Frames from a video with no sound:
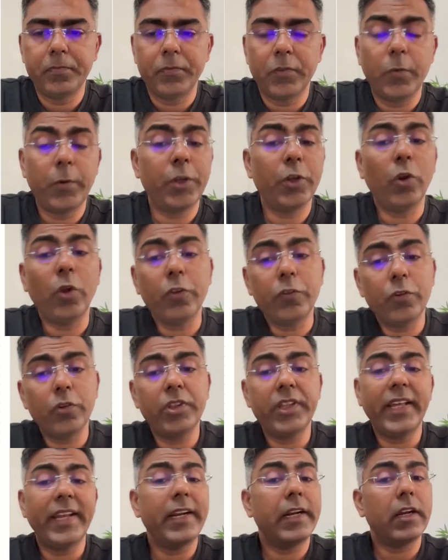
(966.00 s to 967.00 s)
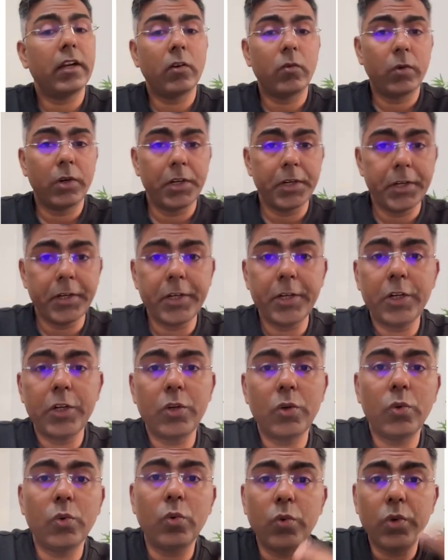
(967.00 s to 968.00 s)
We can also then convert it
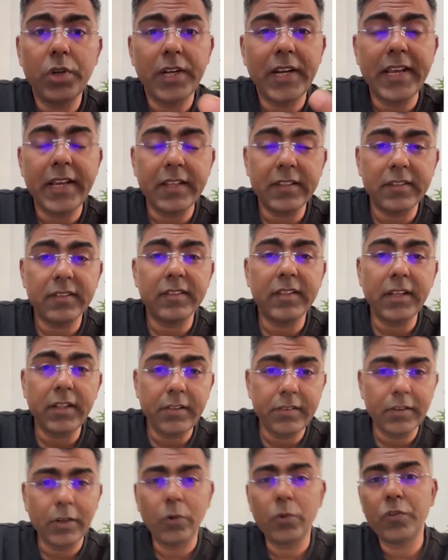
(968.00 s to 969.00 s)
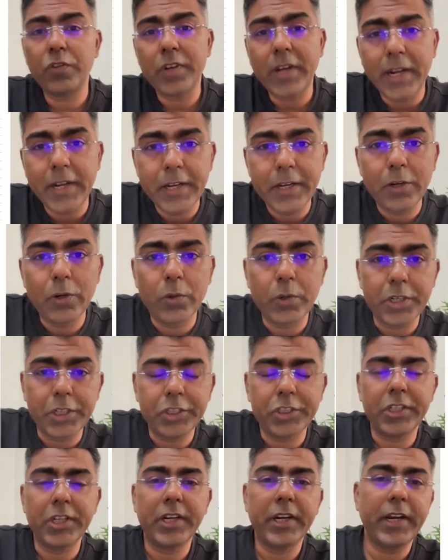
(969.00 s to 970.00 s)
into days sales outstanding
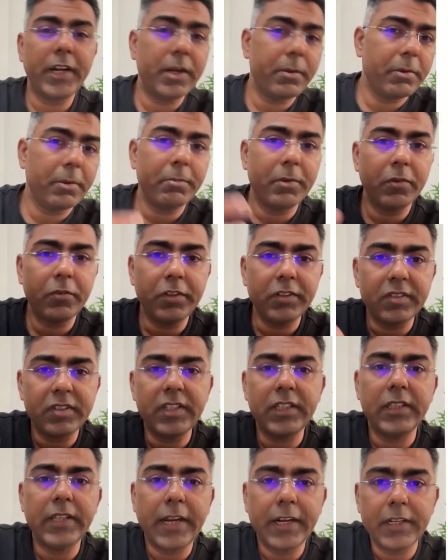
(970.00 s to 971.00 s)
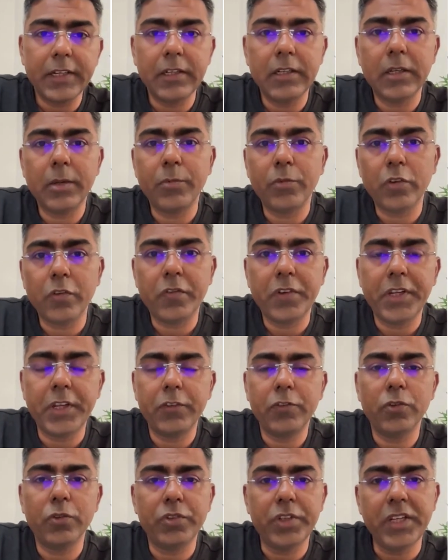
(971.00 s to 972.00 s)
notation, right? Remember, we see that in terms of
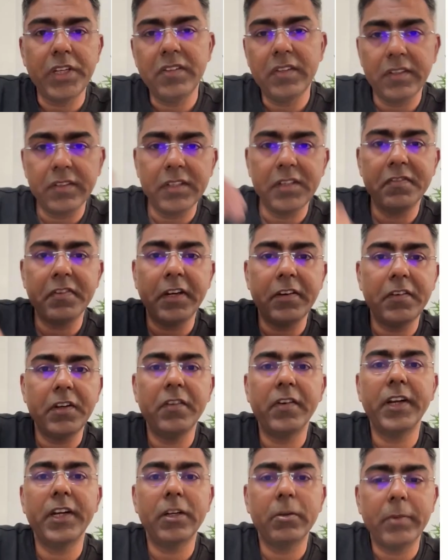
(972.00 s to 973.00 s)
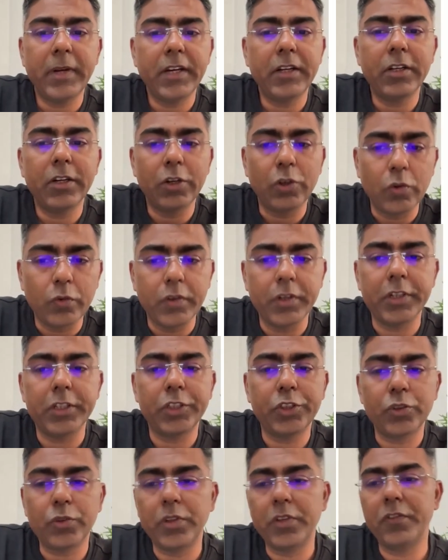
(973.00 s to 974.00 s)
days. So 365 divided by a turnover
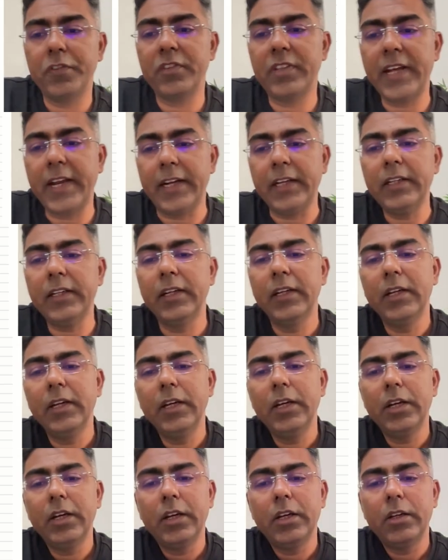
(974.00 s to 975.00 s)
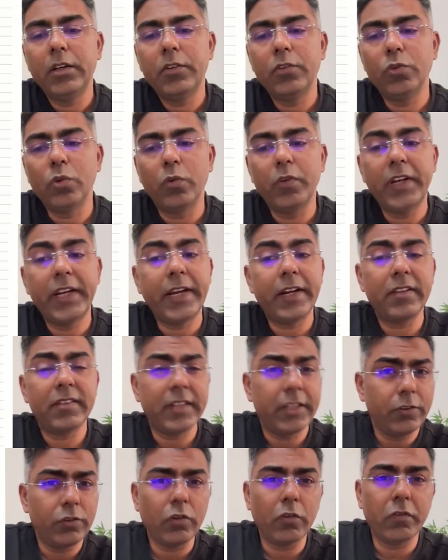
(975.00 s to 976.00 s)
ratio gives that. So we'll get a
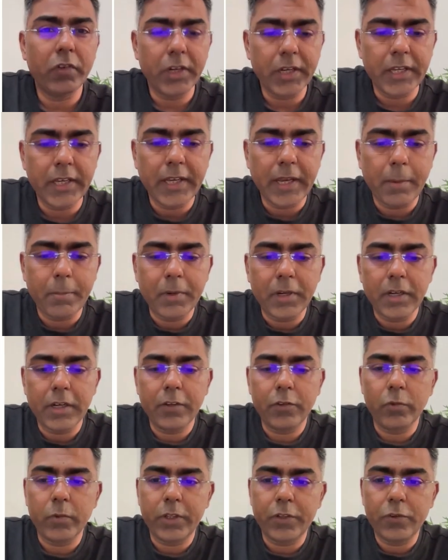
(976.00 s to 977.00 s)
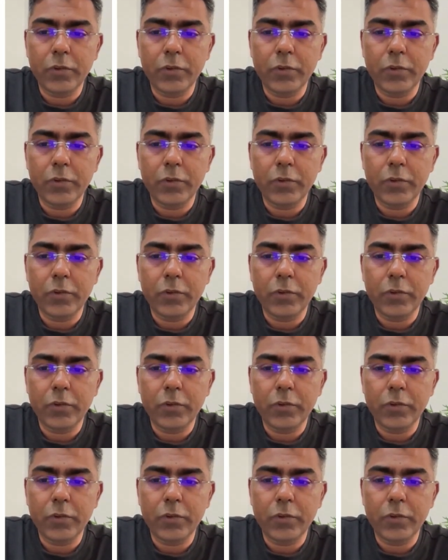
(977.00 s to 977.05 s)
sense of working capital as well.